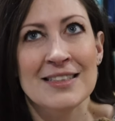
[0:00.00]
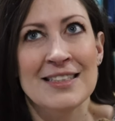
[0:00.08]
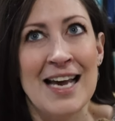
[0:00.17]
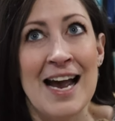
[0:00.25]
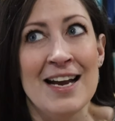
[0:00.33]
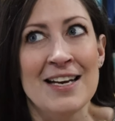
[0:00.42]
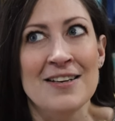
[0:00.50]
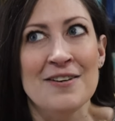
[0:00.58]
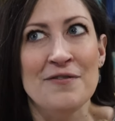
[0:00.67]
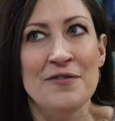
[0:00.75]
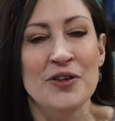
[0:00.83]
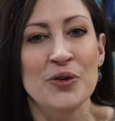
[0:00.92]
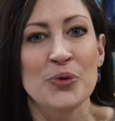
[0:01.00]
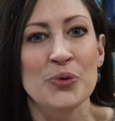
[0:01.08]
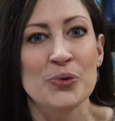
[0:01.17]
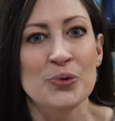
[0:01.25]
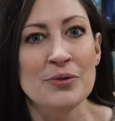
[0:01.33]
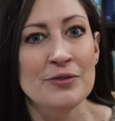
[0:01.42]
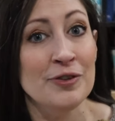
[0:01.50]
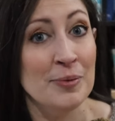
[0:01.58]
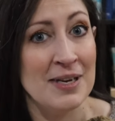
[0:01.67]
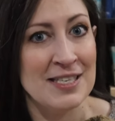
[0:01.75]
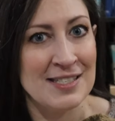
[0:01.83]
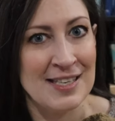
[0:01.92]
dyed a few for
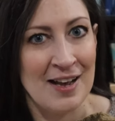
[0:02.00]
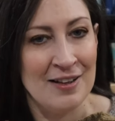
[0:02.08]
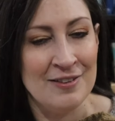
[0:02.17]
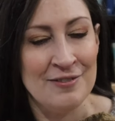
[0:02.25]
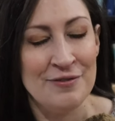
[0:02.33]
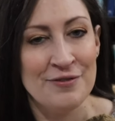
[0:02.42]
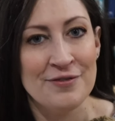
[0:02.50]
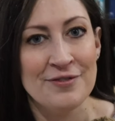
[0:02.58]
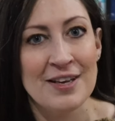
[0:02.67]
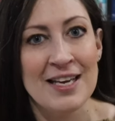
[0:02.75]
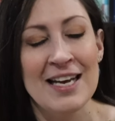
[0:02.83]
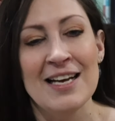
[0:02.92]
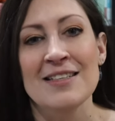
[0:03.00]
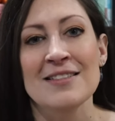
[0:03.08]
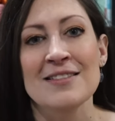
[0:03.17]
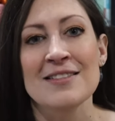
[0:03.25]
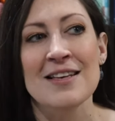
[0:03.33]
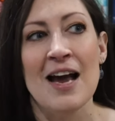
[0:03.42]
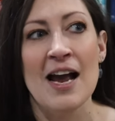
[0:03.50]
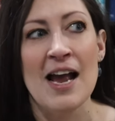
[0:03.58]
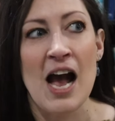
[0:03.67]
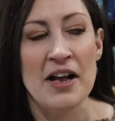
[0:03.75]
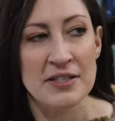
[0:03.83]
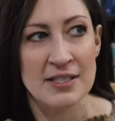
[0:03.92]
myself and I
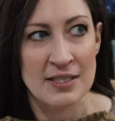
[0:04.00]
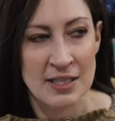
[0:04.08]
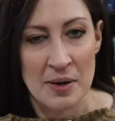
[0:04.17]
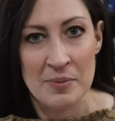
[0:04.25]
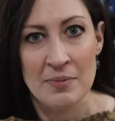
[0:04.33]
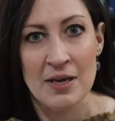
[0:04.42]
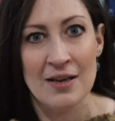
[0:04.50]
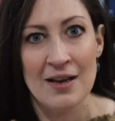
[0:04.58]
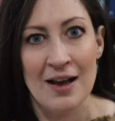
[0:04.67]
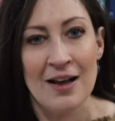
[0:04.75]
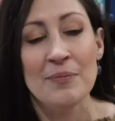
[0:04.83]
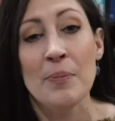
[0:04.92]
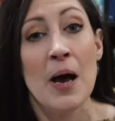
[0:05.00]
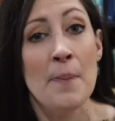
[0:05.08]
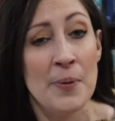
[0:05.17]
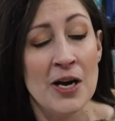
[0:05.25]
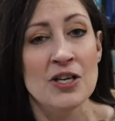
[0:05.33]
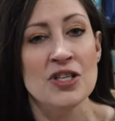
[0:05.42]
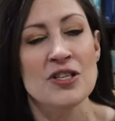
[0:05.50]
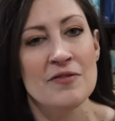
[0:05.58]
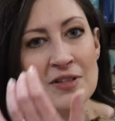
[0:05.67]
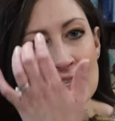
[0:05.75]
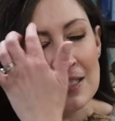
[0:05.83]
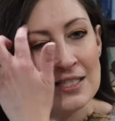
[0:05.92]
had some, a, a bunch
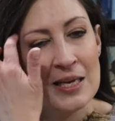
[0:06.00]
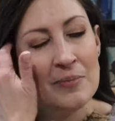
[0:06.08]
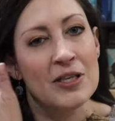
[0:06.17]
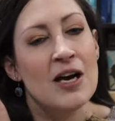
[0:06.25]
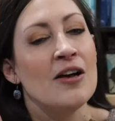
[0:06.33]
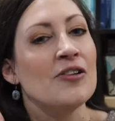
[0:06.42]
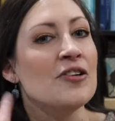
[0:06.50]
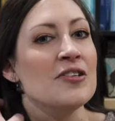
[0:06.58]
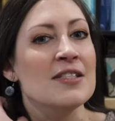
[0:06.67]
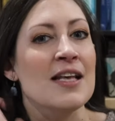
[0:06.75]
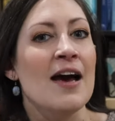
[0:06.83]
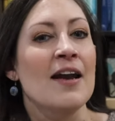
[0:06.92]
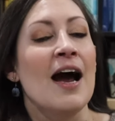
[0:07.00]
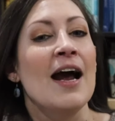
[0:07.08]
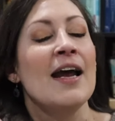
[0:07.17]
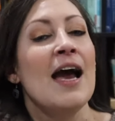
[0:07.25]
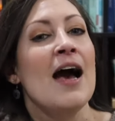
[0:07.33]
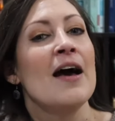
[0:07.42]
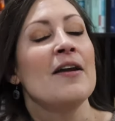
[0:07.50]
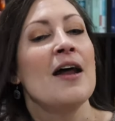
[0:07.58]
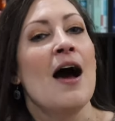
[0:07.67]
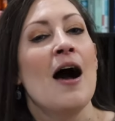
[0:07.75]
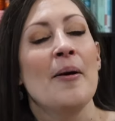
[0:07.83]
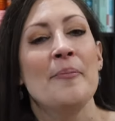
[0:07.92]
of these same colors that I had
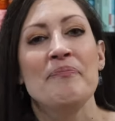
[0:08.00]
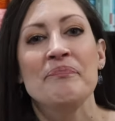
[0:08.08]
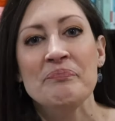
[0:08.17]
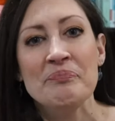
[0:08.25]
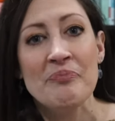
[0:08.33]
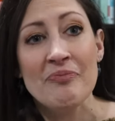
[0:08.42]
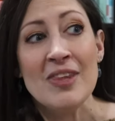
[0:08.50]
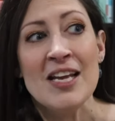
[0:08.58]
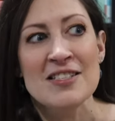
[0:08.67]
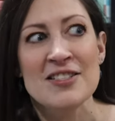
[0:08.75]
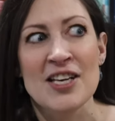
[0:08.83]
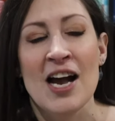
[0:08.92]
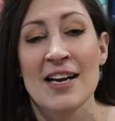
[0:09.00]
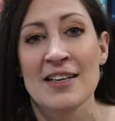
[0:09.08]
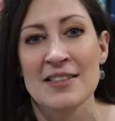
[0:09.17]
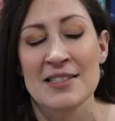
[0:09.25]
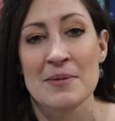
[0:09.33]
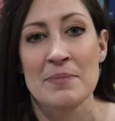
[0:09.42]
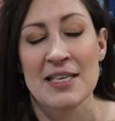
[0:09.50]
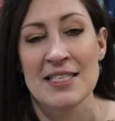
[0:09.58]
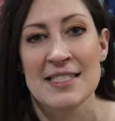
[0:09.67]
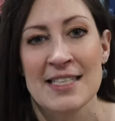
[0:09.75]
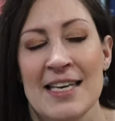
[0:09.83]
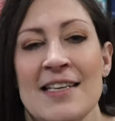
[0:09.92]
um, dyed onto mini
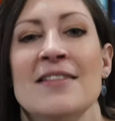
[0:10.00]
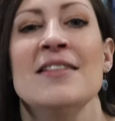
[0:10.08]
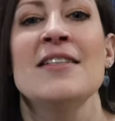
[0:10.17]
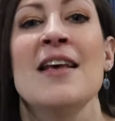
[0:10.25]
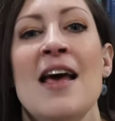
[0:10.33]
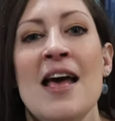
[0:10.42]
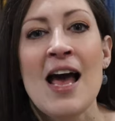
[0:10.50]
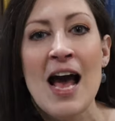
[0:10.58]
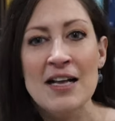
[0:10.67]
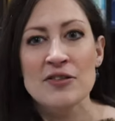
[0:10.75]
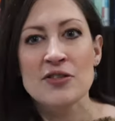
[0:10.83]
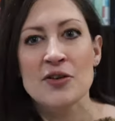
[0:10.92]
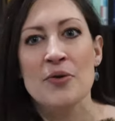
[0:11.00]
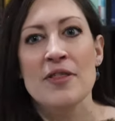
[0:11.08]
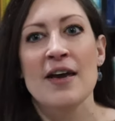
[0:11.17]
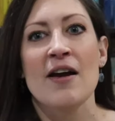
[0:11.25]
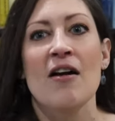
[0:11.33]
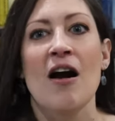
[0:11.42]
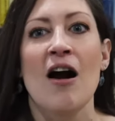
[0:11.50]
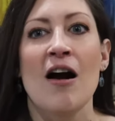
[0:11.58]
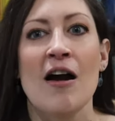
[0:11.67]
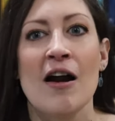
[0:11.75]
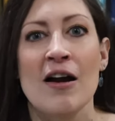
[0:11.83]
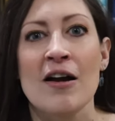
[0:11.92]
skeins. And so there
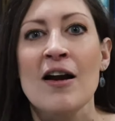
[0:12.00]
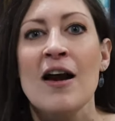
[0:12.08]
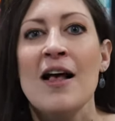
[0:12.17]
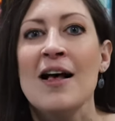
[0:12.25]
are